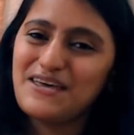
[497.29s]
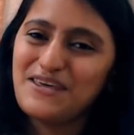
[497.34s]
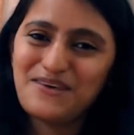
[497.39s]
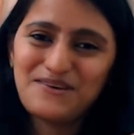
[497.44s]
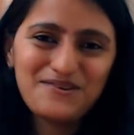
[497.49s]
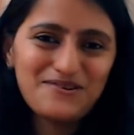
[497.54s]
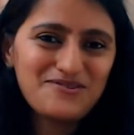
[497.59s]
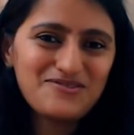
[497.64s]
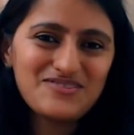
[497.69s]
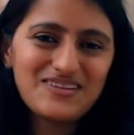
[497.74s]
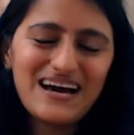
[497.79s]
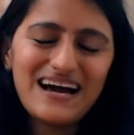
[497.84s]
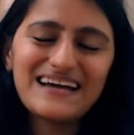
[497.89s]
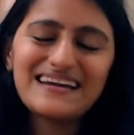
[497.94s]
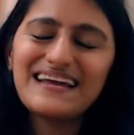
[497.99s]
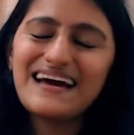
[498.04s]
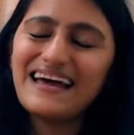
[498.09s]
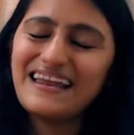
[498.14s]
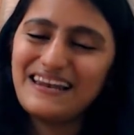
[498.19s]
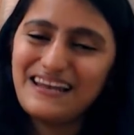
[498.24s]
You know
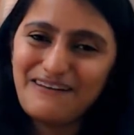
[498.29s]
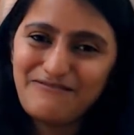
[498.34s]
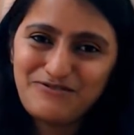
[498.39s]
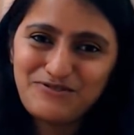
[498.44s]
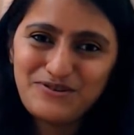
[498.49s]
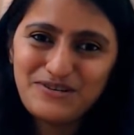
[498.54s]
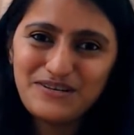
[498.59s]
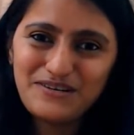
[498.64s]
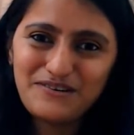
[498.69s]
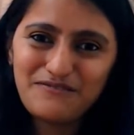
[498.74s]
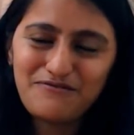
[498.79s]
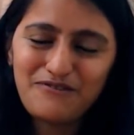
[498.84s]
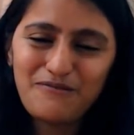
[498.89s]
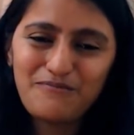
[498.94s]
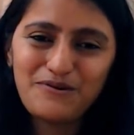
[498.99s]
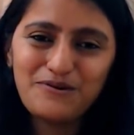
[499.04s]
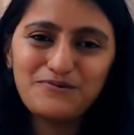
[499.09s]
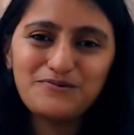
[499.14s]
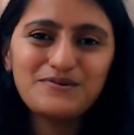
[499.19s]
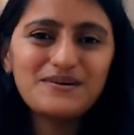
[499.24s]
that I love to hear
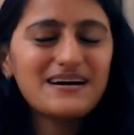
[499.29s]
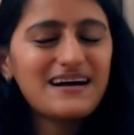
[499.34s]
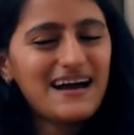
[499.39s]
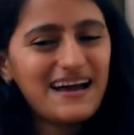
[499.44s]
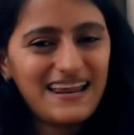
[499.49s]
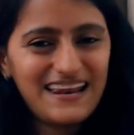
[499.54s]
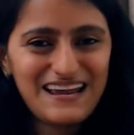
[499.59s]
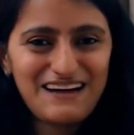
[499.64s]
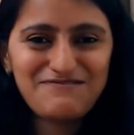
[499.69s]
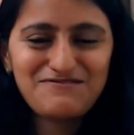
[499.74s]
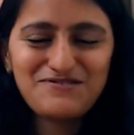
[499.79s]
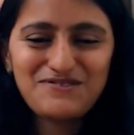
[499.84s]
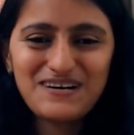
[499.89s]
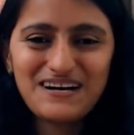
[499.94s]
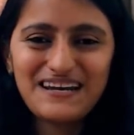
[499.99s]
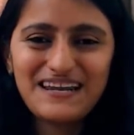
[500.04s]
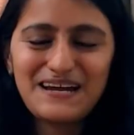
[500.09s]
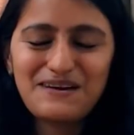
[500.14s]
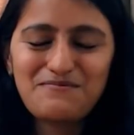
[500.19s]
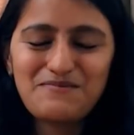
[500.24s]
from you, I love to
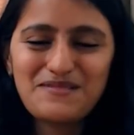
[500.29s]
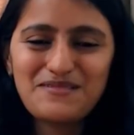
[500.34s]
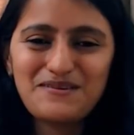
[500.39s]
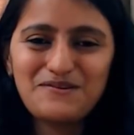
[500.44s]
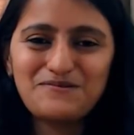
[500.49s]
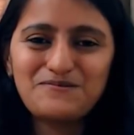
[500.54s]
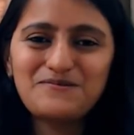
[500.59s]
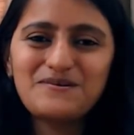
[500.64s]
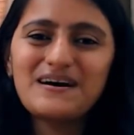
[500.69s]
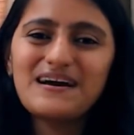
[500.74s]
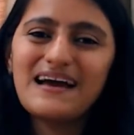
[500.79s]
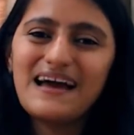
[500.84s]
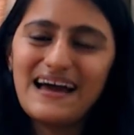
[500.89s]
connect with you.